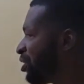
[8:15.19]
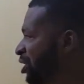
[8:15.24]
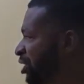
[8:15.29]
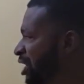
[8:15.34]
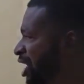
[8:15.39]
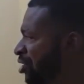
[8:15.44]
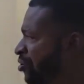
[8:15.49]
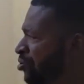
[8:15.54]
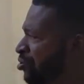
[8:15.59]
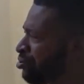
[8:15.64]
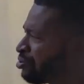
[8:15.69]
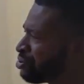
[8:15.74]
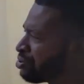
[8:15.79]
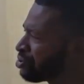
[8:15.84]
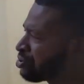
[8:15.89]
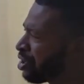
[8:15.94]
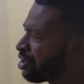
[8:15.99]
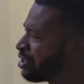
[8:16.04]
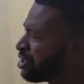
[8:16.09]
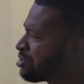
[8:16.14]
Then we
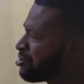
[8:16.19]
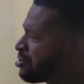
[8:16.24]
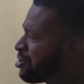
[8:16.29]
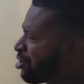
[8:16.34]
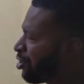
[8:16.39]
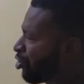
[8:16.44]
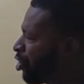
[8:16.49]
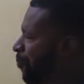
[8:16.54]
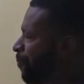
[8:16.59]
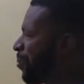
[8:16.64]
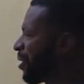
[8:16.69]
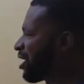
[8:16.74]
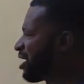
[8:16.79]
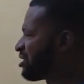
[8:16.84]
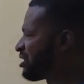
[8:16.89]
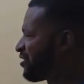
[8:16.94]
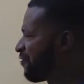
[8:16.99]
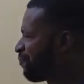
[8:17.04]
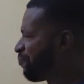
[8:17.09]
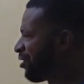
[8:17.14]
study
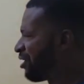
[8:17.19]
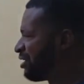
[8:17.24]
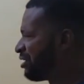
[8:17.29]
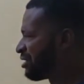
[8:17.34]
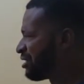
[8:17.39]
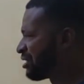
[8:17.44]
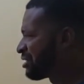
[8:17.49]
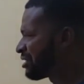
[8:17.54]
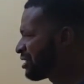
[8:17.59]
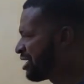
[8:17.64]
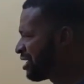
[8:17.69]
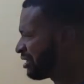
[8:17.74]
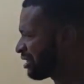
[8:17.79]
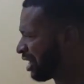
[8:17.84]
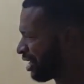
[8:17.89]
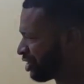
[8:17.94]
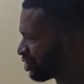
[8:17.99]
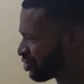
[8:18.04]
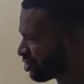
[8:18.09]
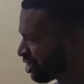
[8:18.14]
comparative politics,
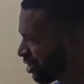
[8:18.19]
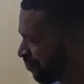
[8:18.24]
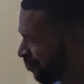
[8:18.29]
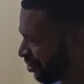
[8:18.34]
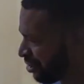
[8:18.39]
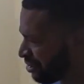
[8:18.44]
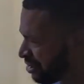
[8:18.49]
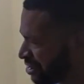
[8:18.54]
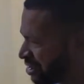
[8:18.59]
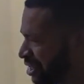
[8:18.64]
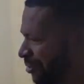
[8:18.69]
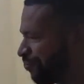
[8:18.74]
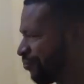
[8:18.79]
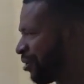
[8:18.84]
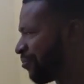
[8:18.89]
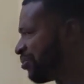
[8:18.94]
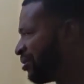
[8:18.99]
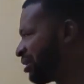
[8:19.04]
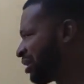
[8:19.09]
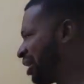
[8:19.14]
international politics, and
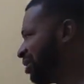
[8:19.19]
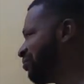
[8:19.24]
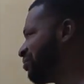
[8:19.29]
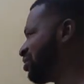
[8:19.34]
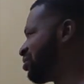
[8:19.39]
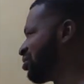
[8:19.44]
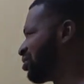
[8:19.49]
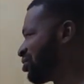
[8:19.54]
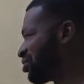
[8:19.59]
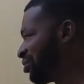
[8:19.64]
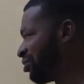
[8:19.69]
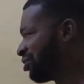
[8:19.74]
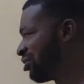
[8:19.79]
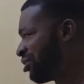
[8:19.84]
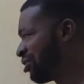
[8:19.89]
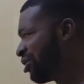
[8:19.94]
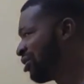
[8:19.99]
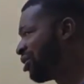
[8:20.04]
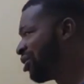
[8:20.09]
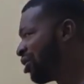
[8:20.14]
public administration.